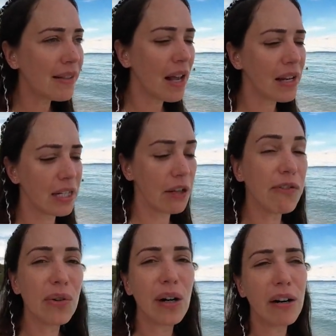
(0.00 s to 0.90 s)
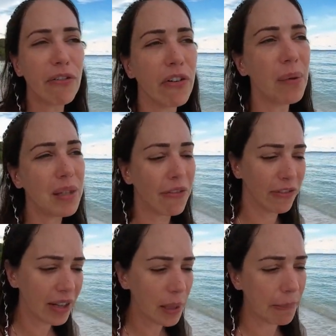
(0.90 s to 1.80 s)
And if you are from the
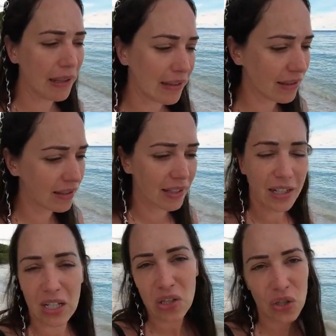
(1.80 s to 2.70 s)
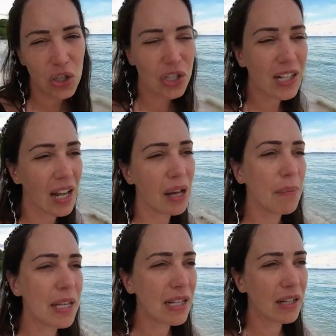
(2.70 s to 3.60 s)
Philippines, you just gotta
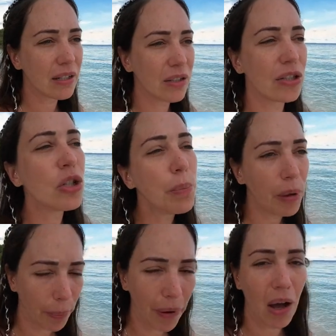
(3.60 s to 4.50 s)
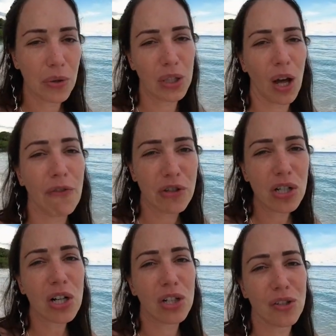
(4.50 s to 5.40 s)
be super proud of your
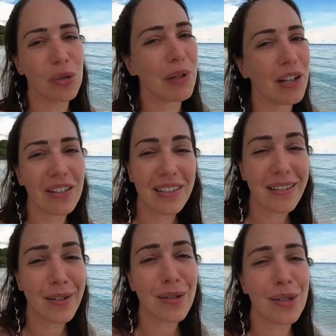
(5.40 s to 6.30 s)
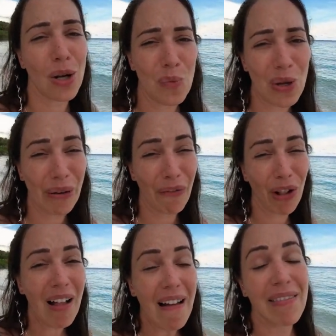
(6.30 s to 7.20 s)
country, because this is so beautiful.
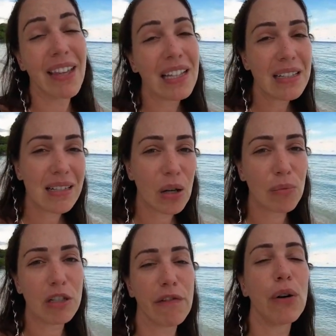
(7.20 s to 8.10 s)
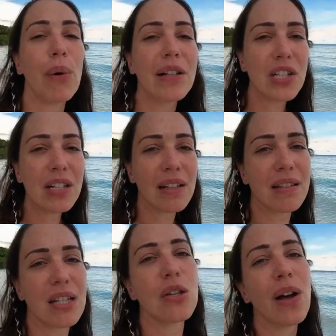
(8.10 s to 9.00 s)
Thank you so much for watching, and
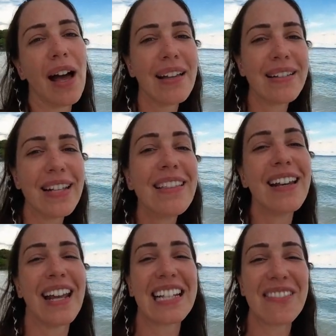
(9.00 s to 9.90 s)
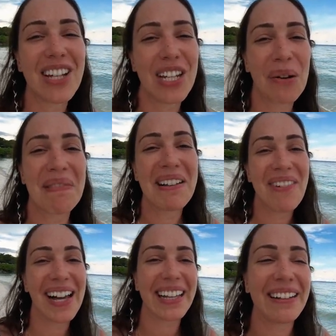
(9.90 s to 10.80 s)
see you guys in the next video. Bye
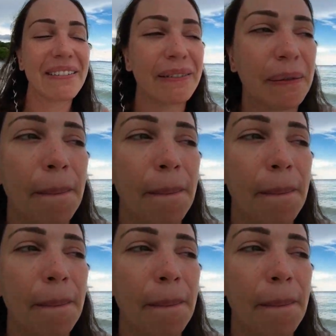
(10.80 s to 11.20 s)
bye.